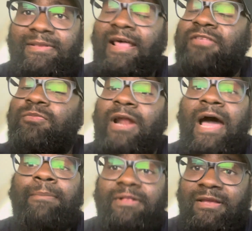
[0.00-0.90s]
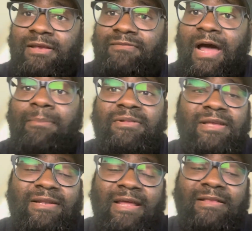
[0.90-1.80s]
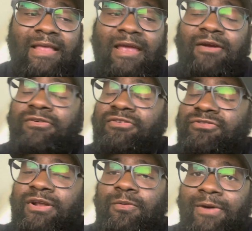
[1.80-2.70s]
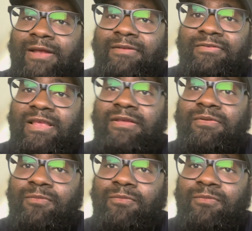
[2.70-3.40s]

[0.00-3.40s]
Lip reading: That's what I believe. I believe that they are just trying to wait and see